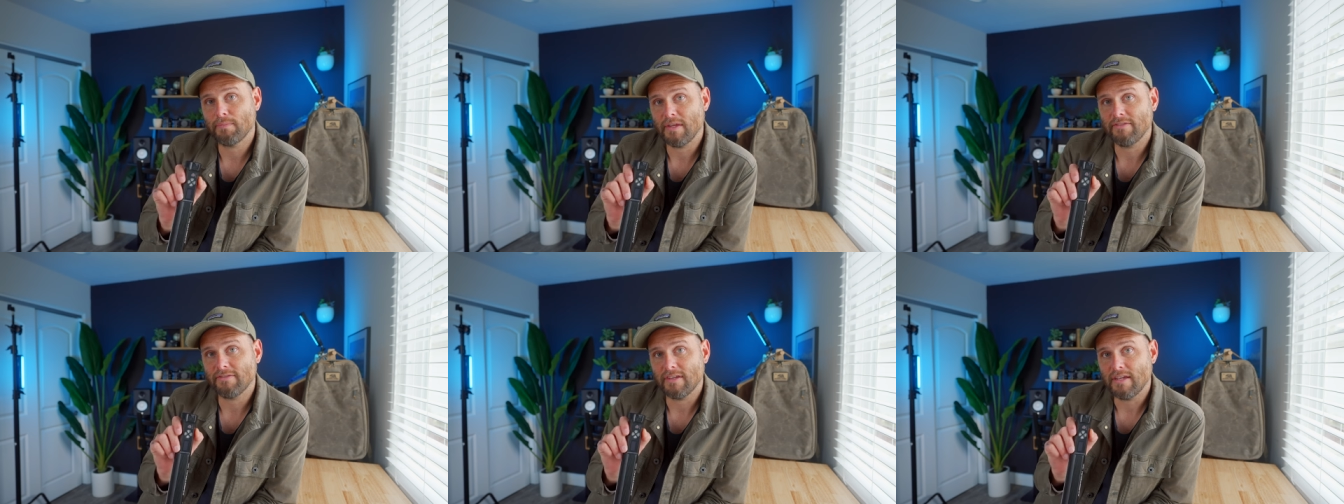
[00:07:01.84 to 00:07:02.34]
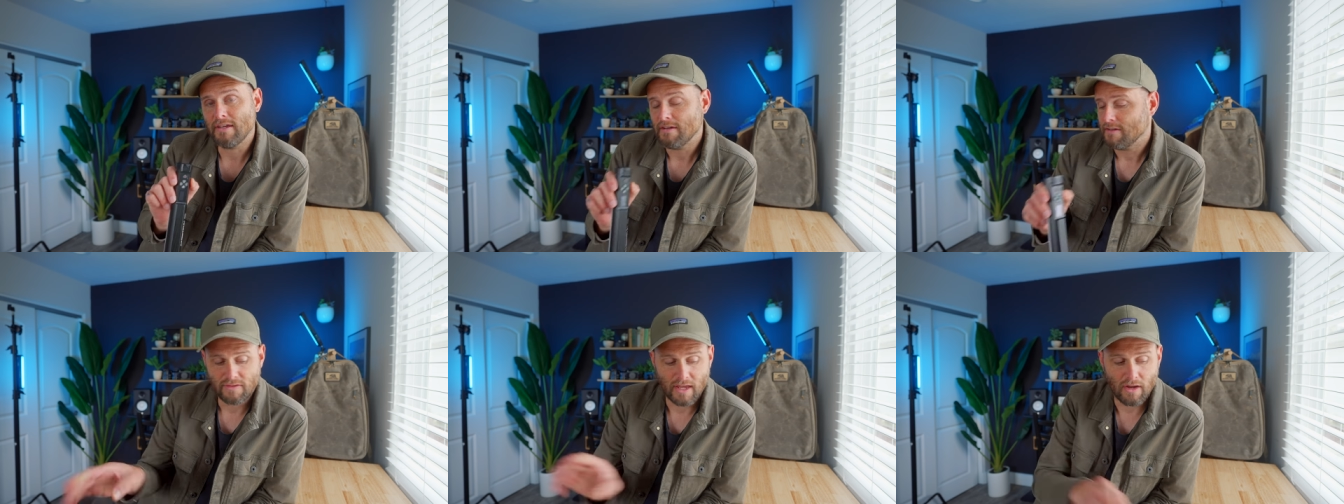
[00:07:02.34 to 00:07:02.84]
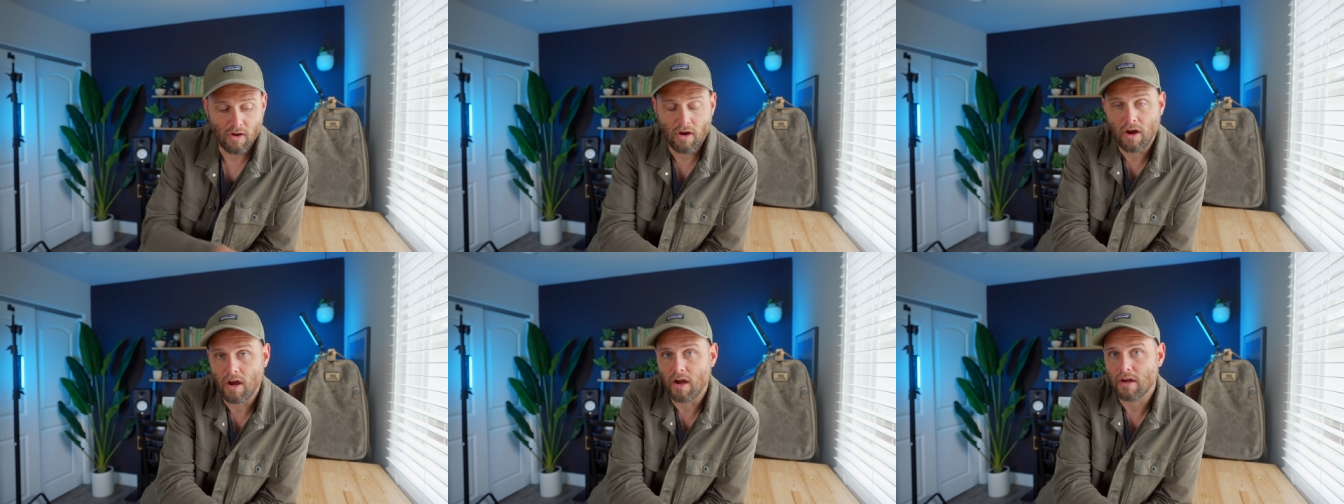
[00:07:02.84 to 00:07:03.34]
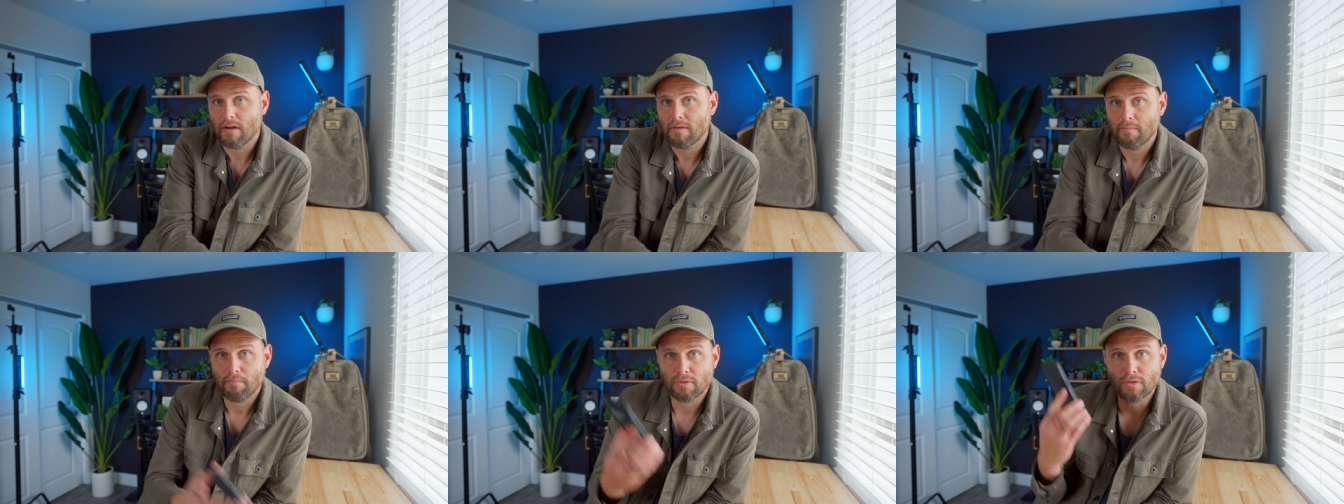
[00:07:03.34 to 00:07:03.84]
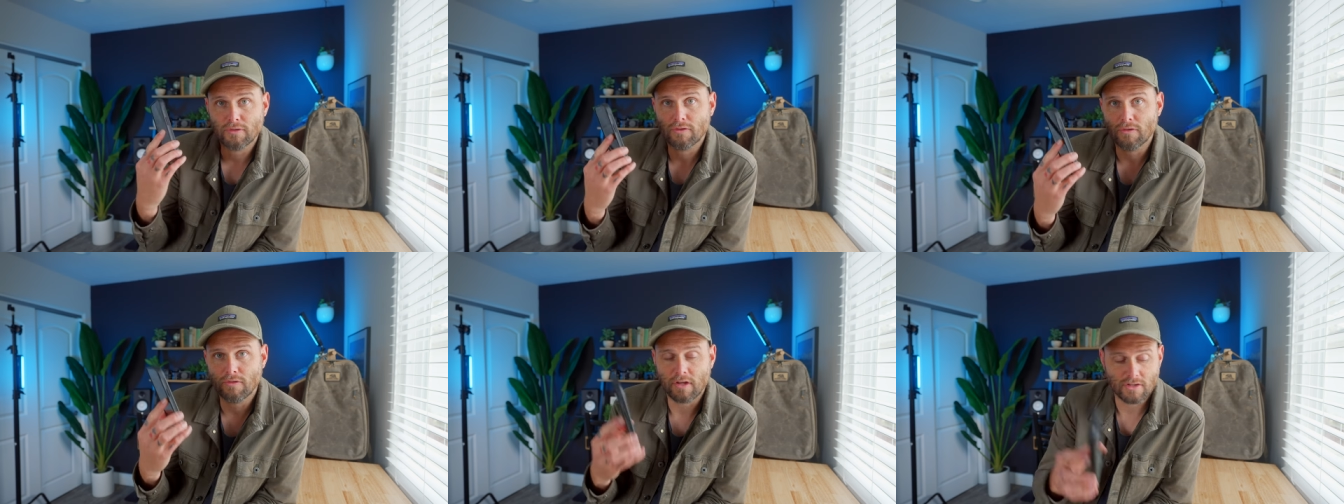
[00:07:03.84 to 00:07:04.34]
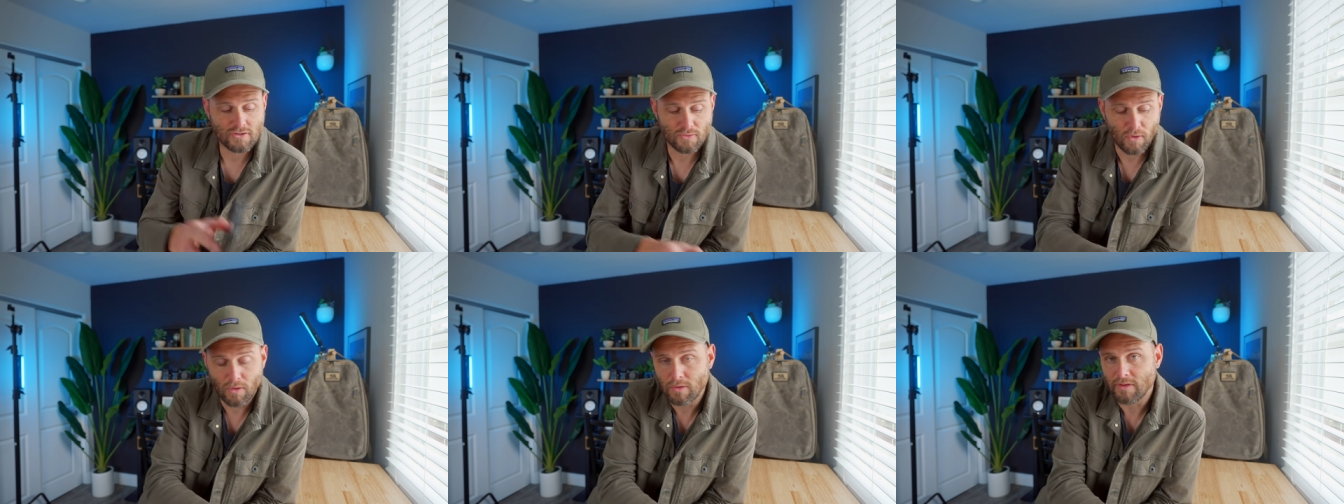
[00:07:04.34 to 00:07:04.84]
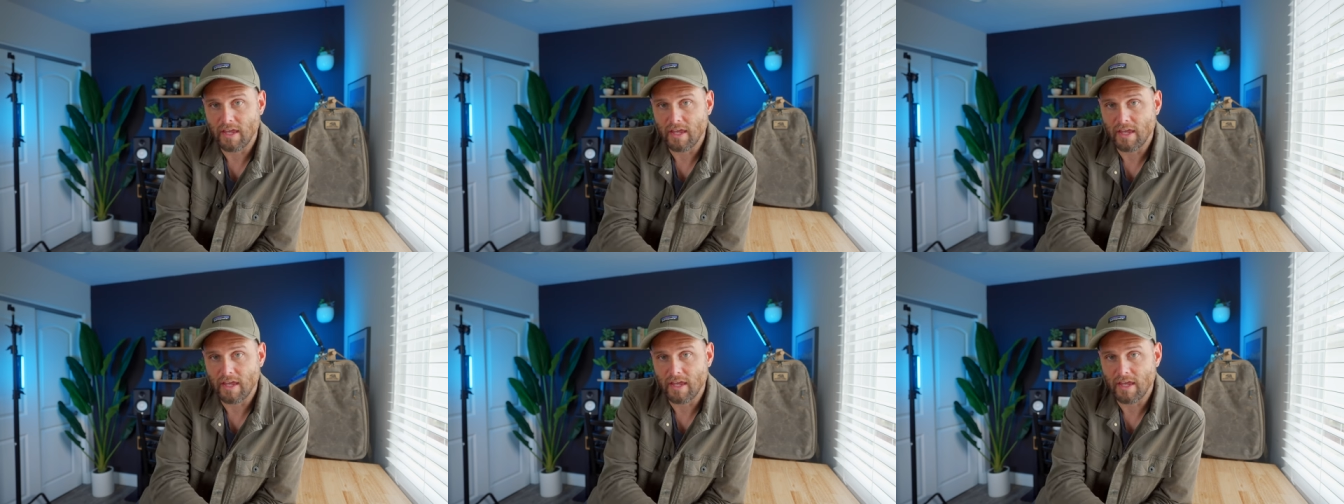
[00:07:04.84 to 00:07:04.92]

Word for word: B C, they are Bluetooth controlled,